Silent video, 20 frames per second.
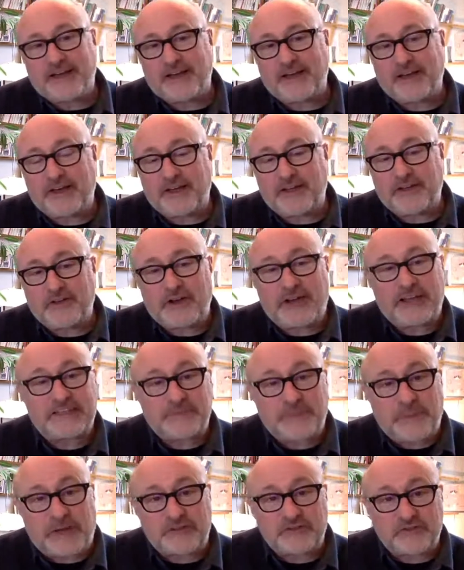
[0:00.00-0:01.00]
the
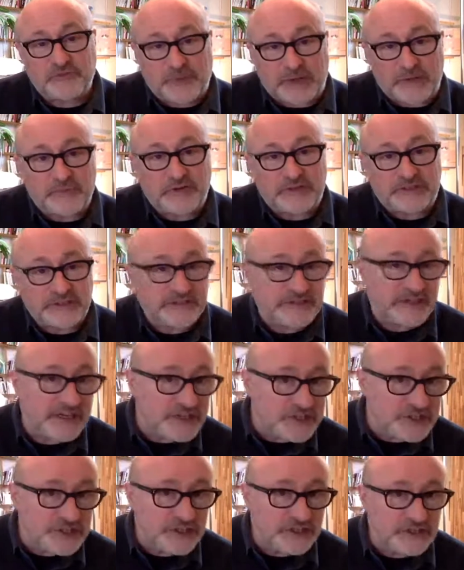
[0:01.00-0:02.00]
last part of my
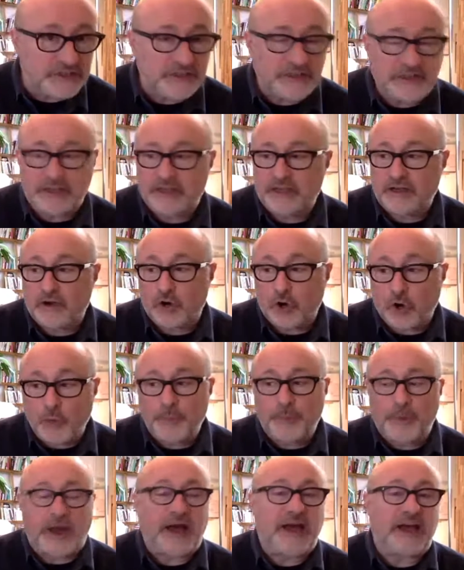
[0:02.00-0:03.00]
presentation.
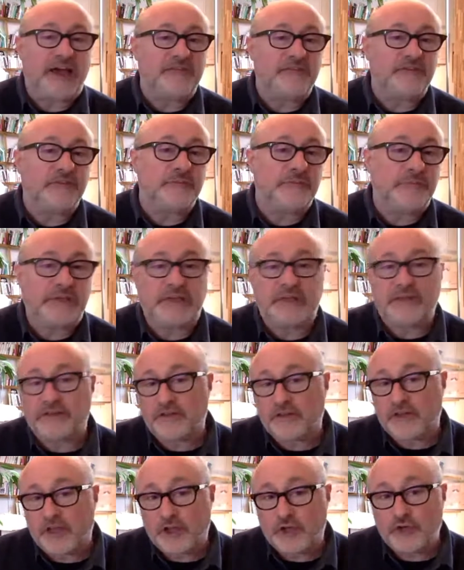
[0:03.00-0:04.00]
Hope I haven't
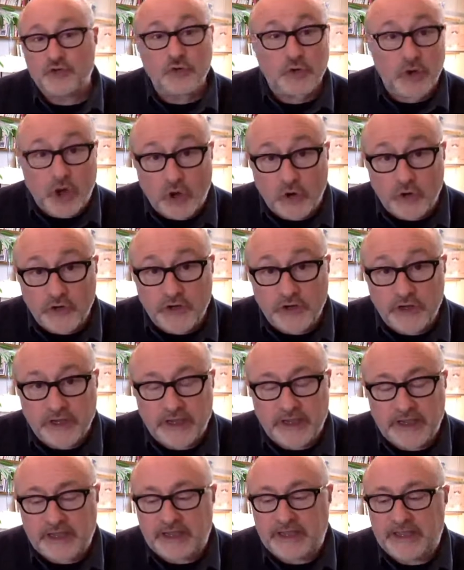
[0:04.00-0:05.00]
been too long
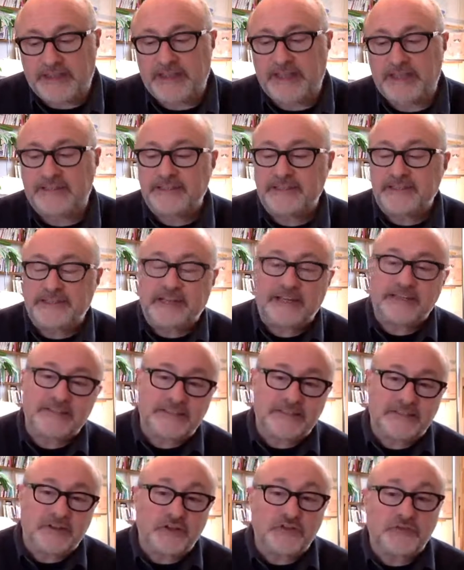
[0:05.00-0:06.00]
and that it
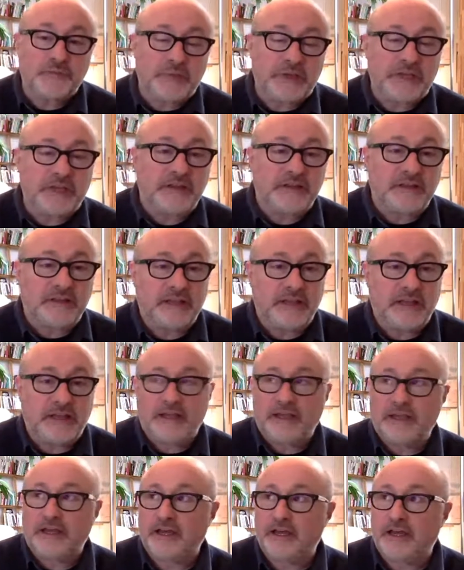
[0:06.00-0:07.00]
has not been
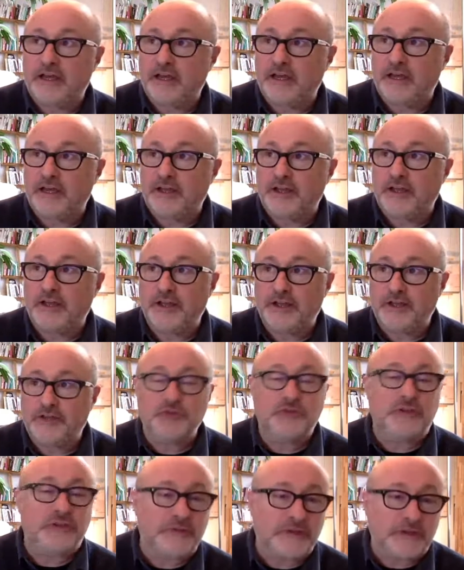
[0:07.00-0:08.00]

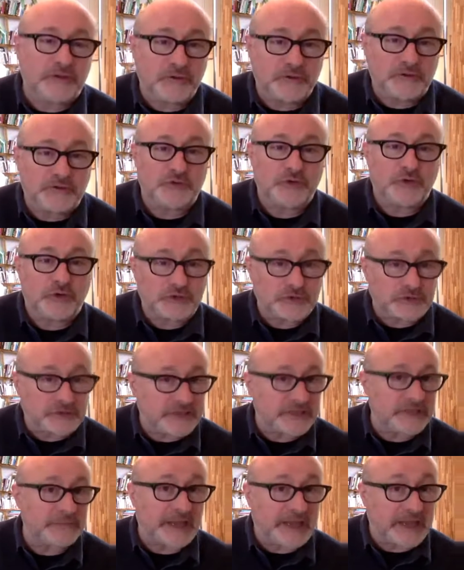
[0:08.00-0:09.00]
too difficult to
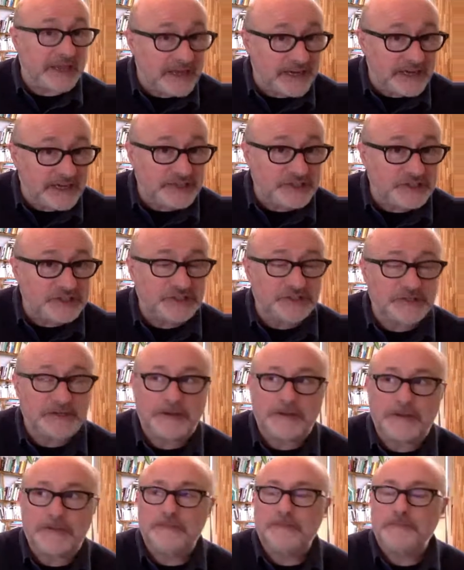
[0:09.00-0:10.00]
understand my English.
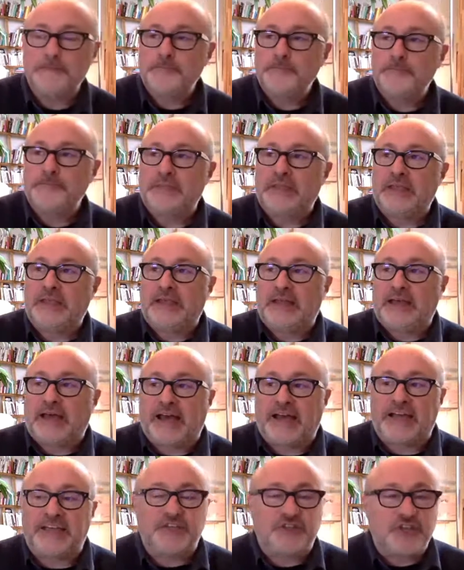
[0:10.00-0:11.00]

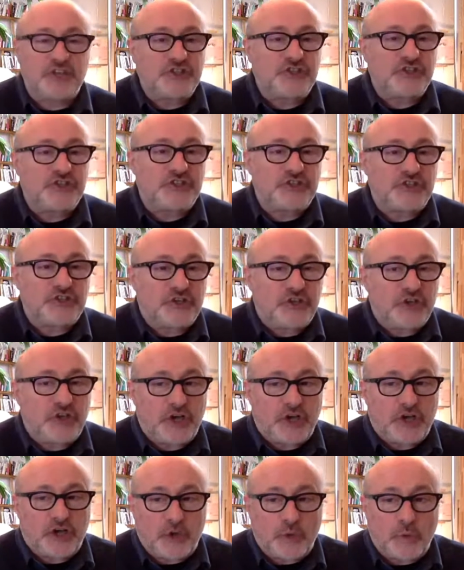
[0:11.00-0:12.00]
I just
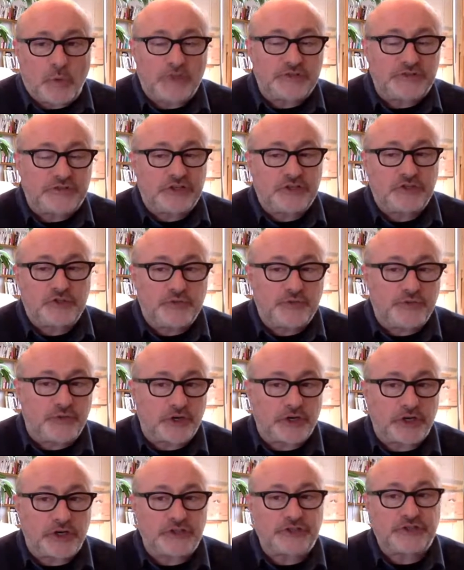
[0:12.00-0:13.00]
wanted to
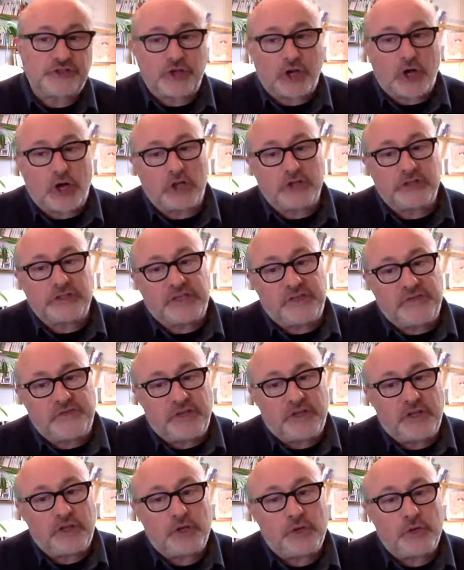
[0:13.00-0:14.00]
focus on
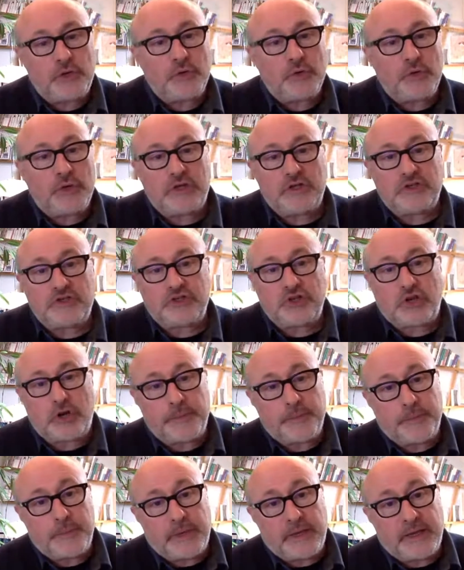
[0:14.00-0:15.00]
giving you
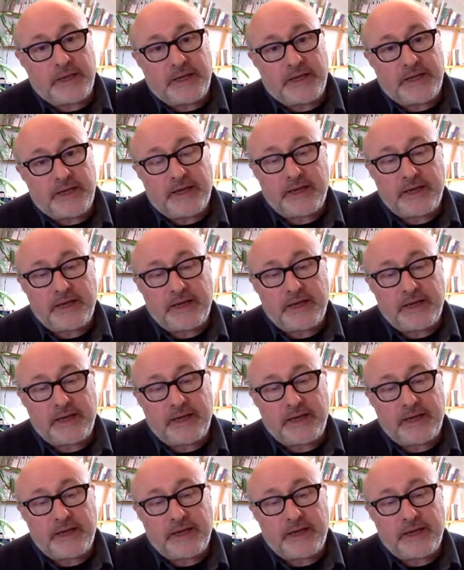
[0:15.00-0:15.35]
some